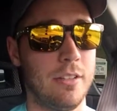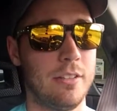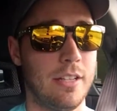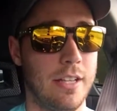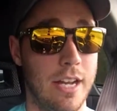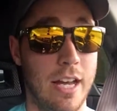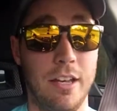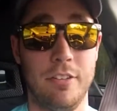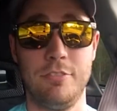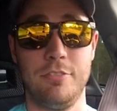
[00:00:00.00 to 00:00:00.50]

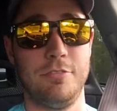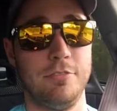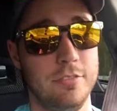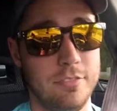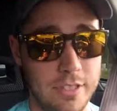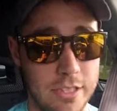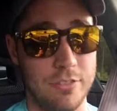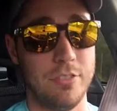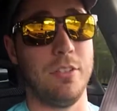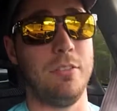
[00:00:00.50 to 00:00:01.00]
And I've
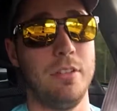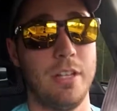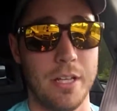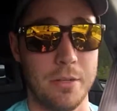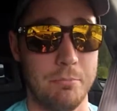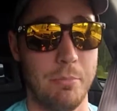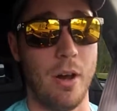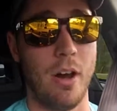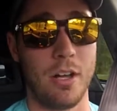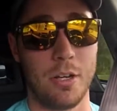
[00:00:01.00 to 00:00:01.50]
even
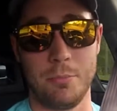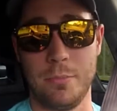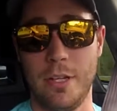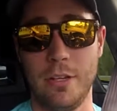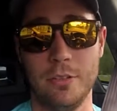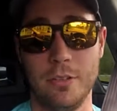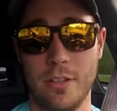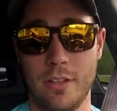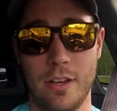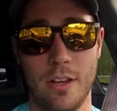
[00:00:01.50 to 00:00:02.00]
like bottomed
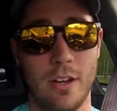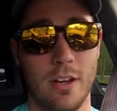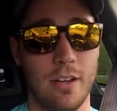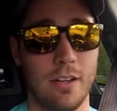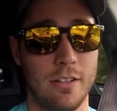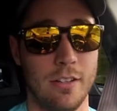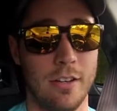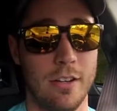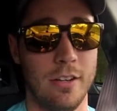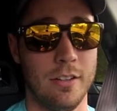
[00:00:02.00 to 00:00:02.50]
out the
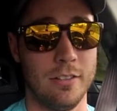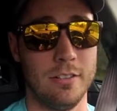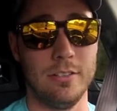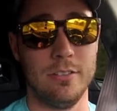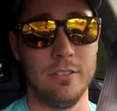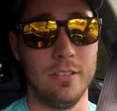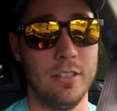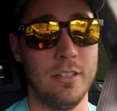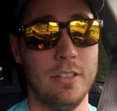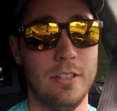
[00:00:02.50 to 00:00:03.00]
car
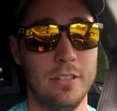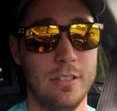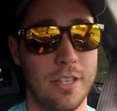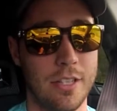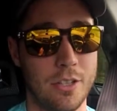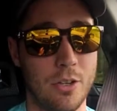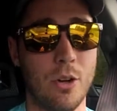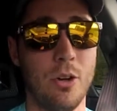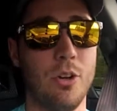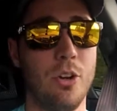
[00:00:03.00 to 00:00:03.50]
on
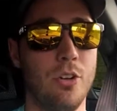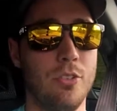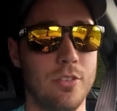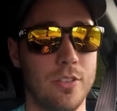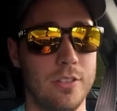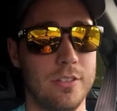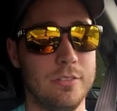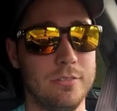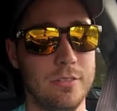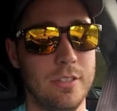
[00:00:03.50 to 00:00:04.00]
like going
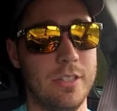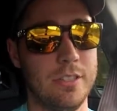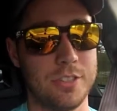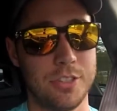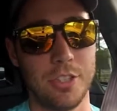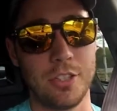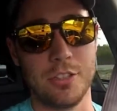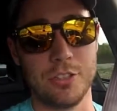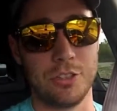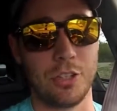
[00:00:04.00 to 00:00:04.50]
over in
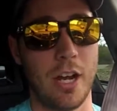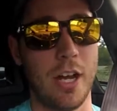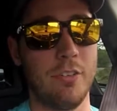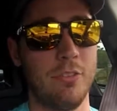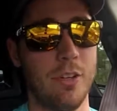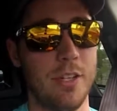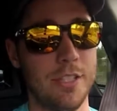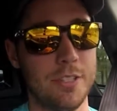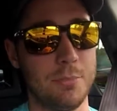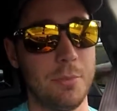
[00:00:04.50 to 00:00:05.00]
certain driveways.